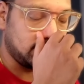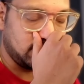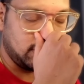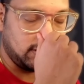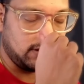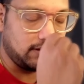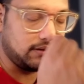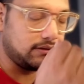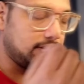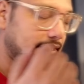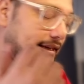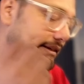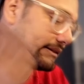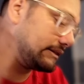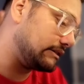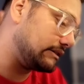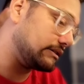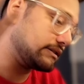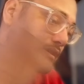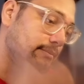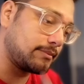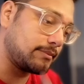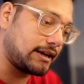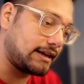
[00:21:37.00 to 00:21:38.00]
like the
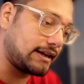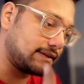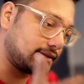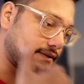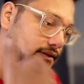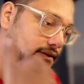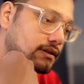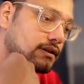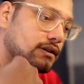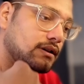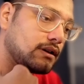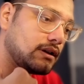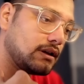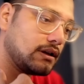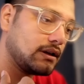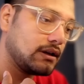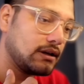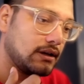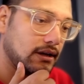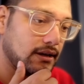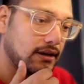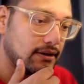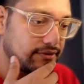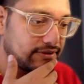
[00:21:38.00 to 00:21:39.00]
summarized
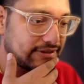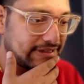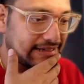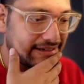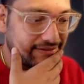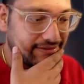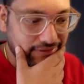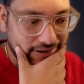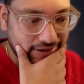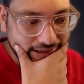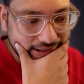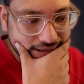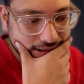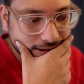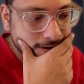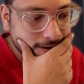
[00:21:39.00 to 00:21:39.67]
result, right?